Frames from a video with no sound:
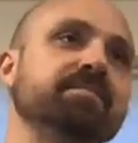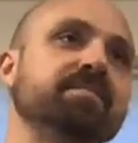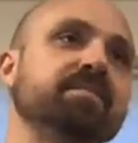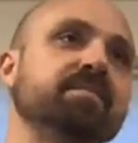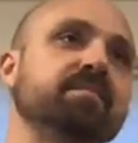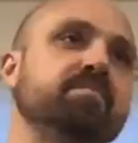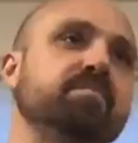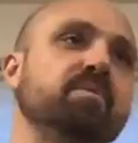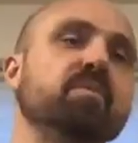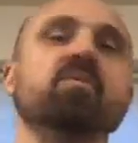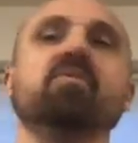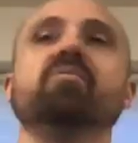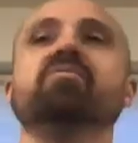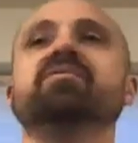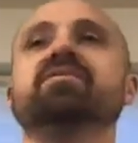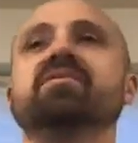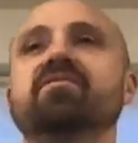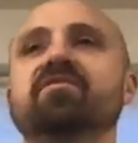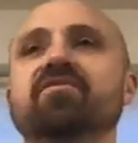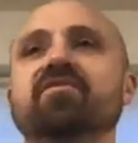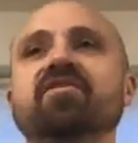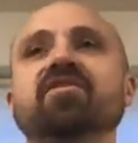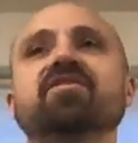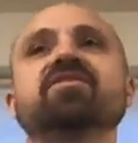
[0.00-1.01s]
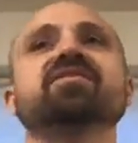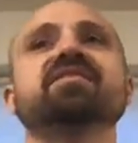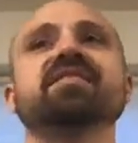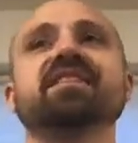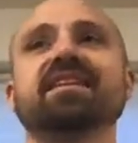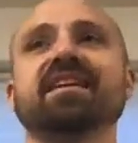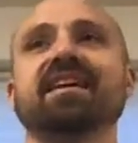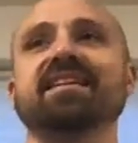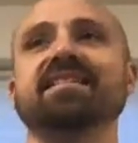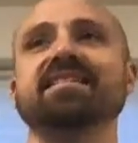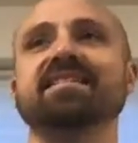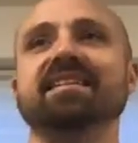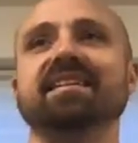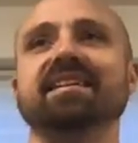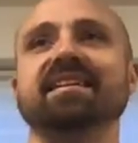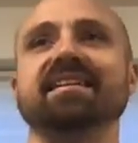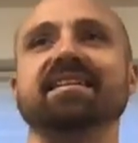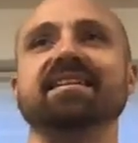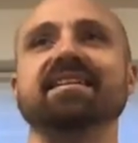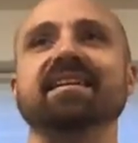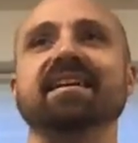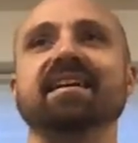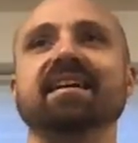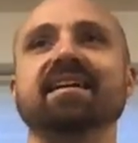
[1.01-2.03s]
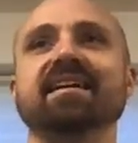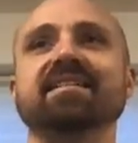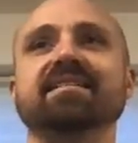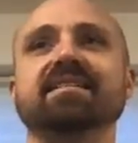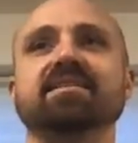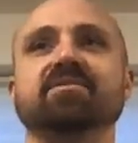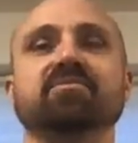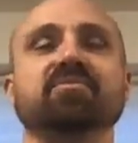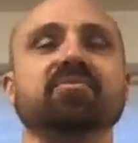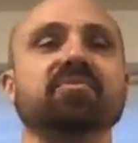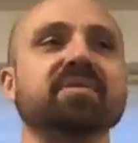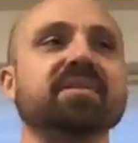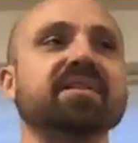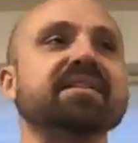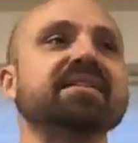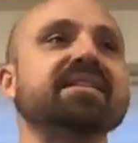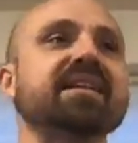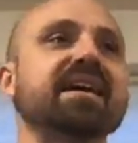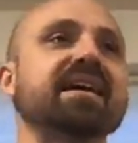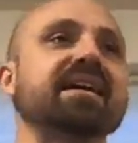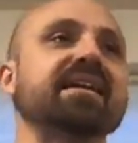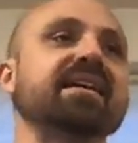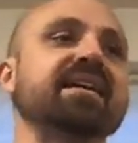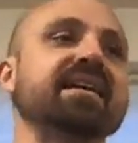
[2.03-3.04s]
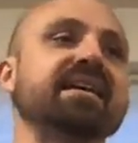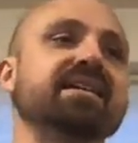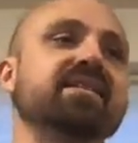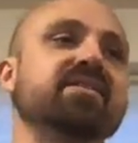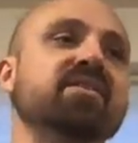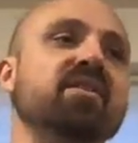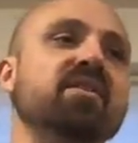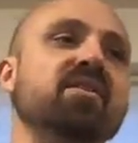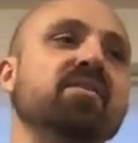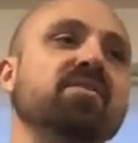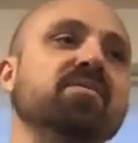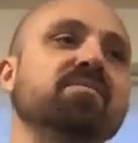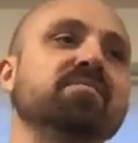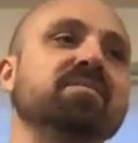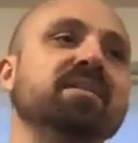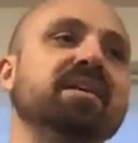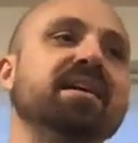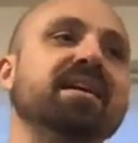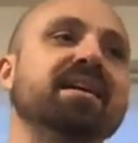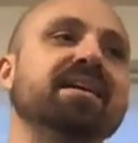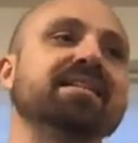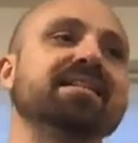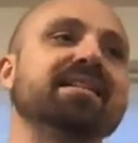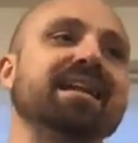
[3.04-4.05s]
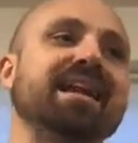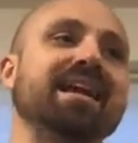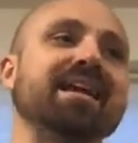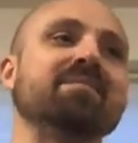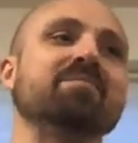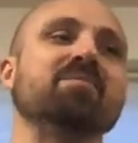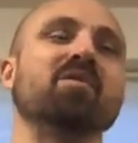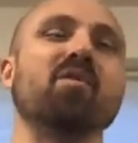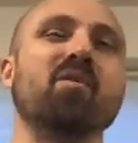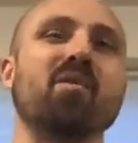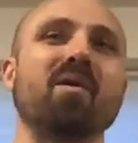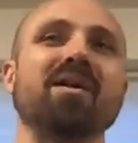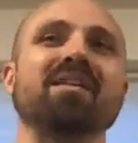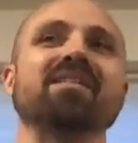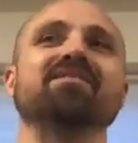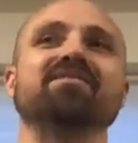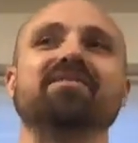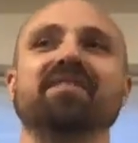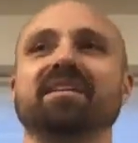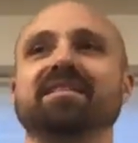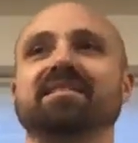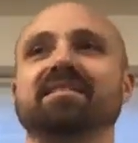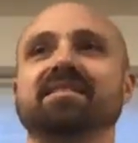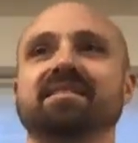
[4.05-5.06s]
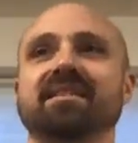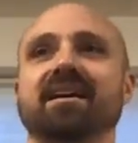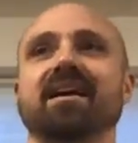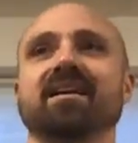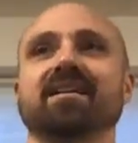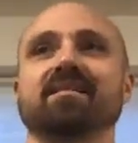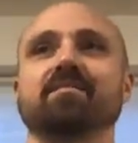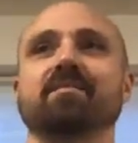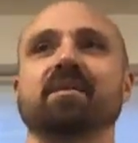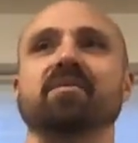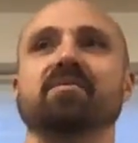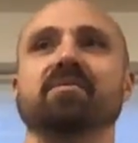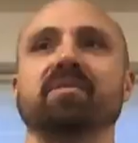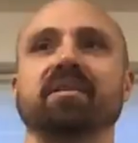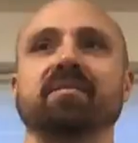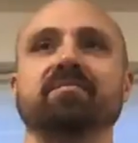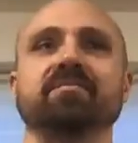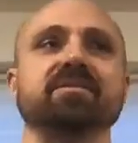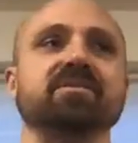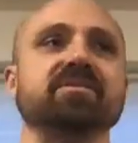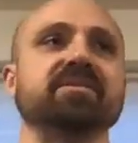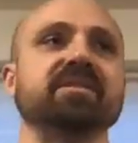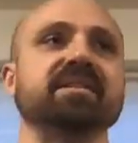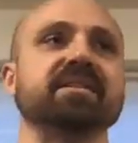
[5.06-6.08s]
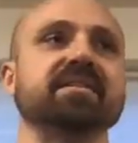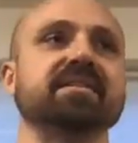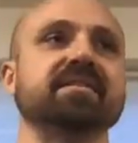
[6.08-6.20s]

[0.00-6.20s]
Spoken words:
But what was the first thing I did to really kind of hit home that I am qualified to talk about what I'm doing?